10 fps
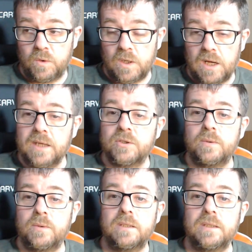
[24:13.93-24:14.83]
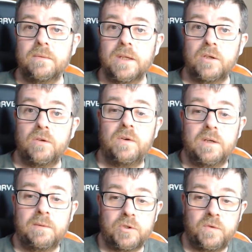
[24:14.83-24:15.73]
as always, thank you very
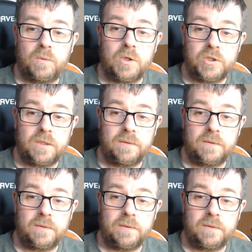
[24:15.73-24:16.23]
much for watching.